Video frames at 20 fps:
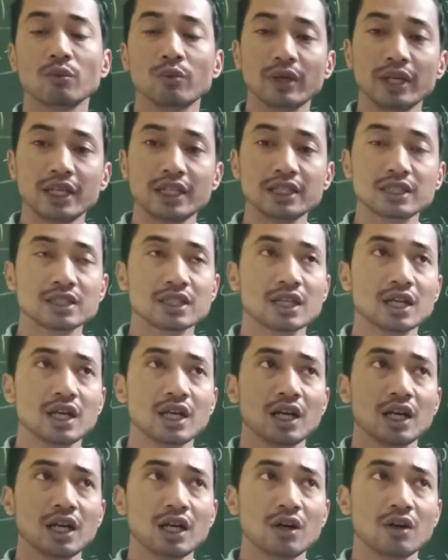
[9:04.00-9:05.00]
ways
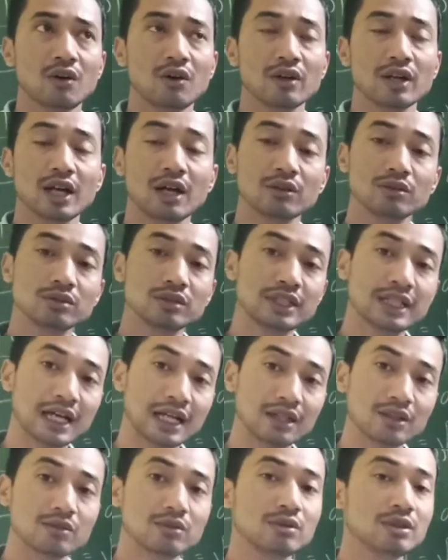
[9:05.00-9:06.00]
on how to
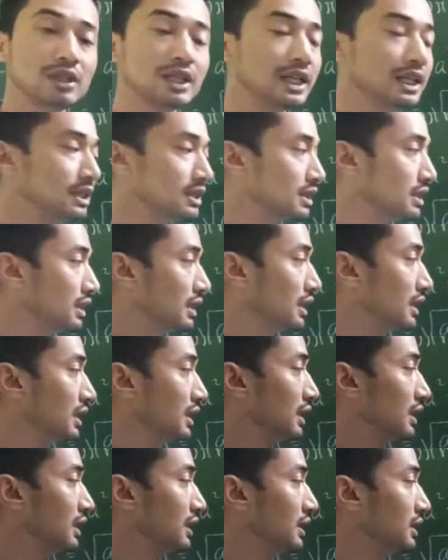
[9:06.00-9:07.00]
calculate
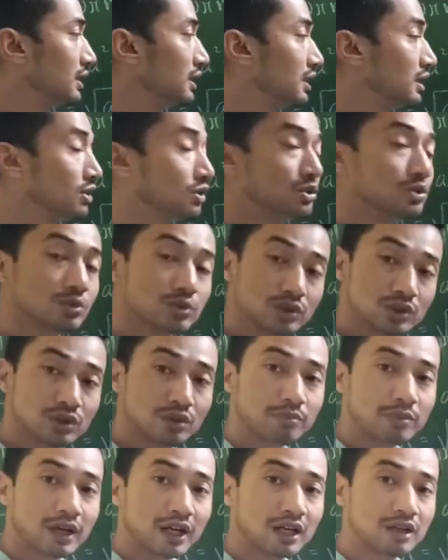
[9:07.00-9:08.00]
the two new
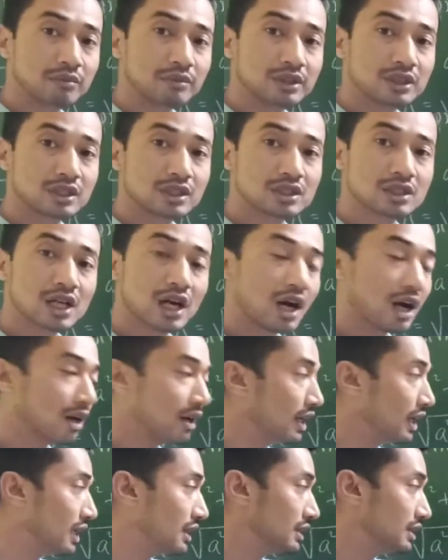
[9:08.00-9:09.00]
parameters r
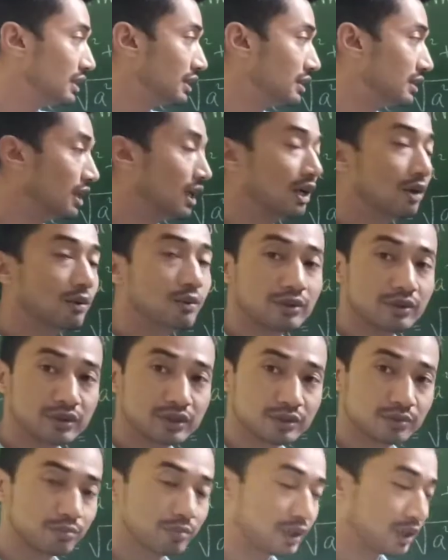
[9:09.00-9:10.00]
and theta with
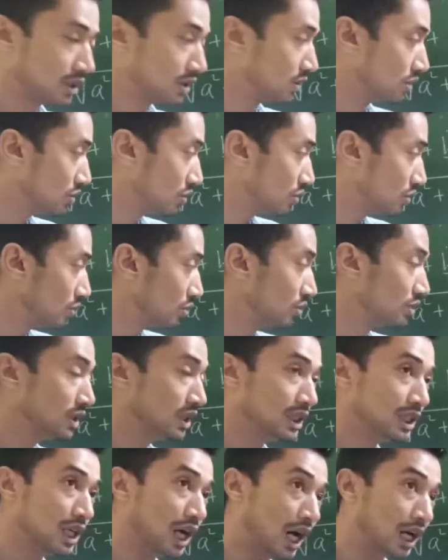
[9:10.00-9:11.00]
respect to
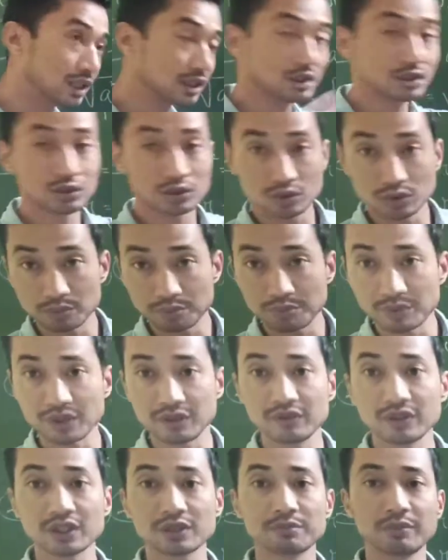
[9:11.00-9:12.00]
the other two
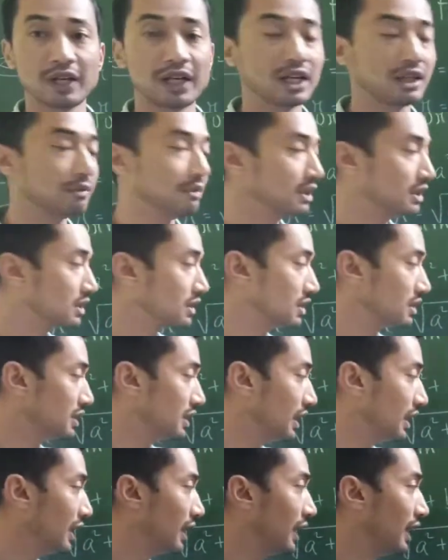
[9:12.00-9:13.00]
previous parameters
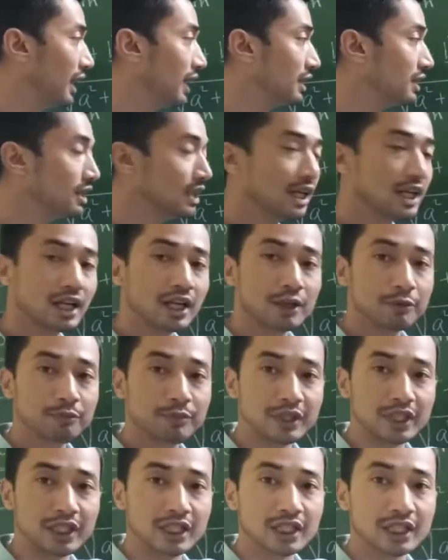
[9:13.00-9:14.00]
a and
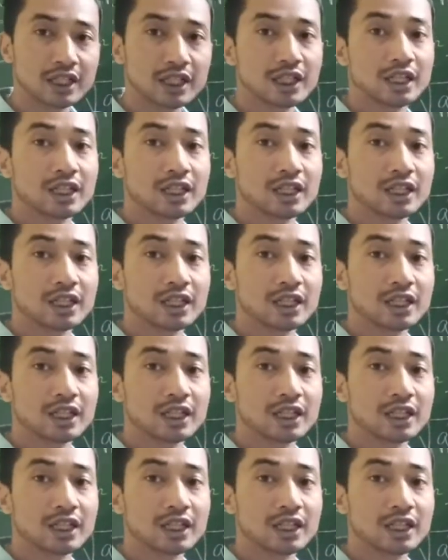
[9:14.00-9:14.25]
b.